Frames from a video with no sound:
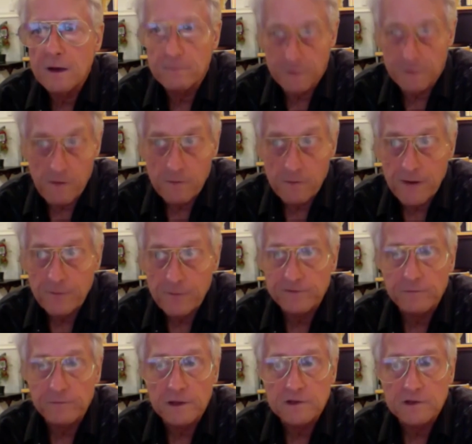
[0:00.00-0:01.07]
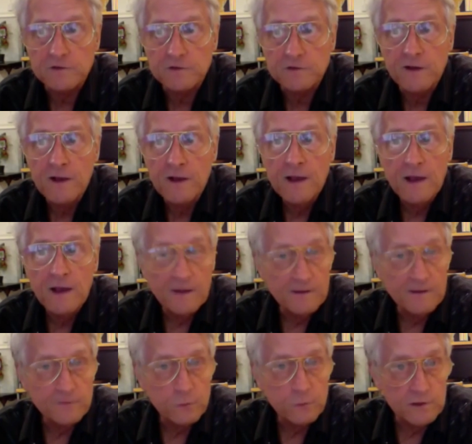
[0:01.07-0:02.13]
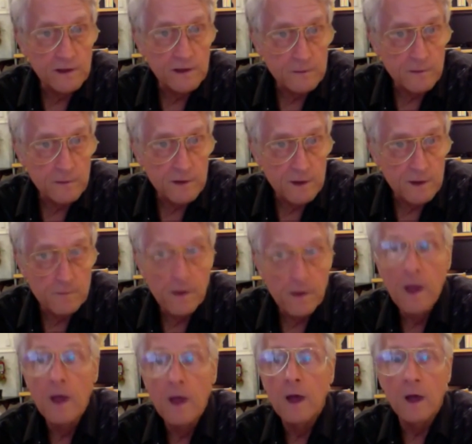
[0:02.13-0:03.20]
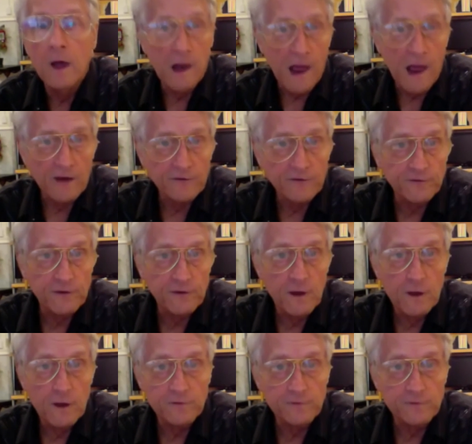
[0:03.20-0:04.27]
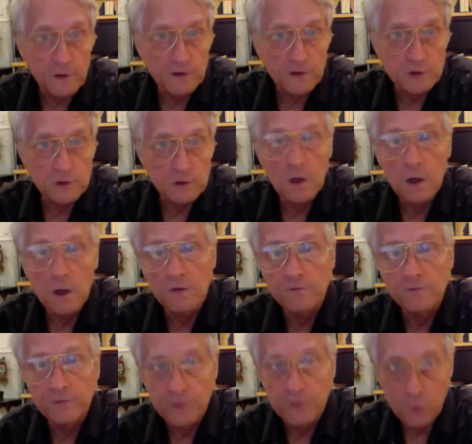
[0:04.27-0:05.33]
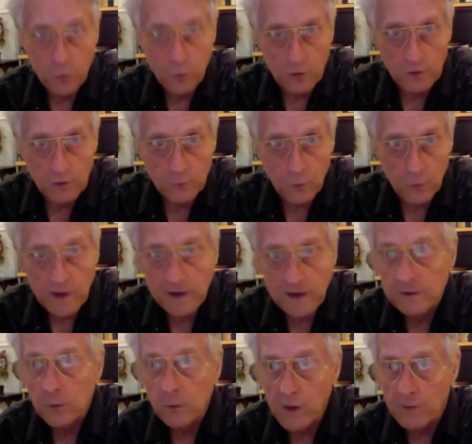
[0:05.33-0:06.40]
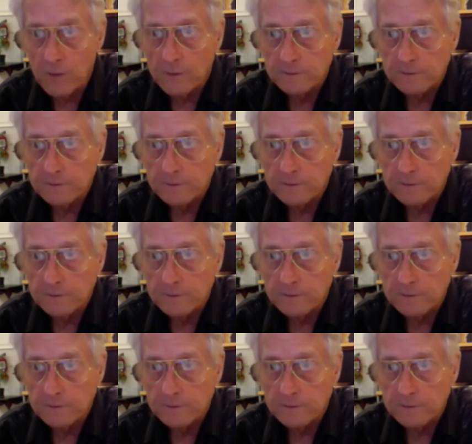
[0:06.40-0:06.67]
among paper simulations, and this would later become, alas, the structure of the World Wide Web.